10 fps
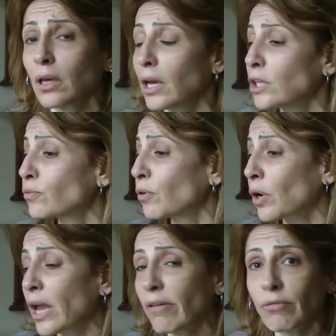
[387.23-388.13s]
It's
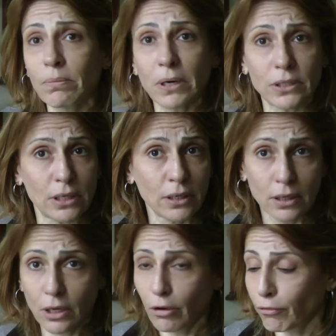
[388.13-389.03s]
for everybody,
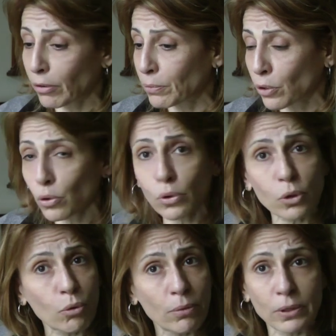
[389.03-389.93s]
from the
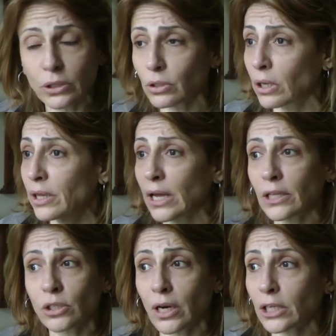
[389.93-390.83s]
rural woman till the
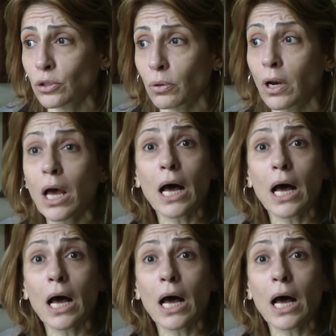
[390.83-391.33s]
intellectual.